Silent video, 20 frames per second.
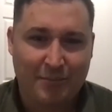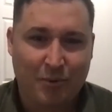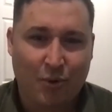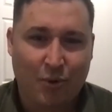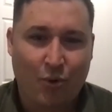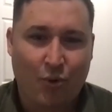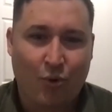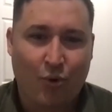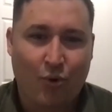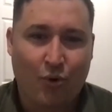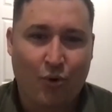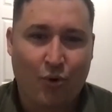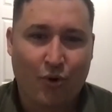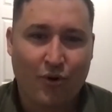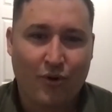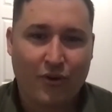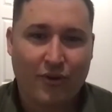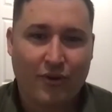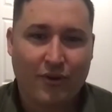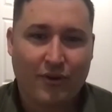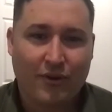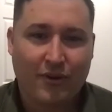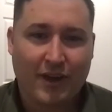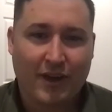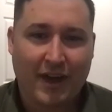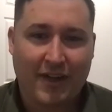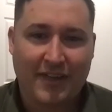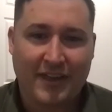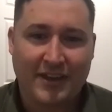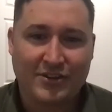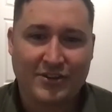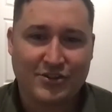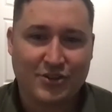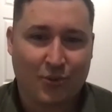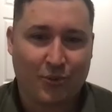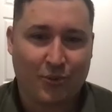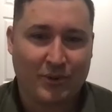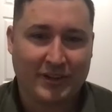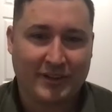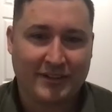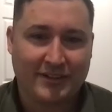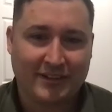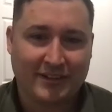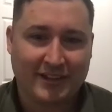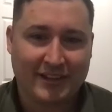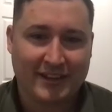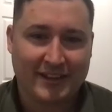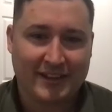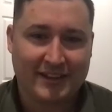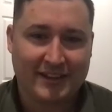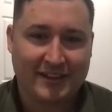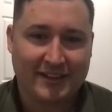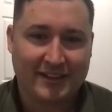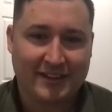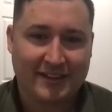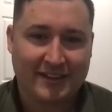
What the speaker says: Or are they just not willing to lead?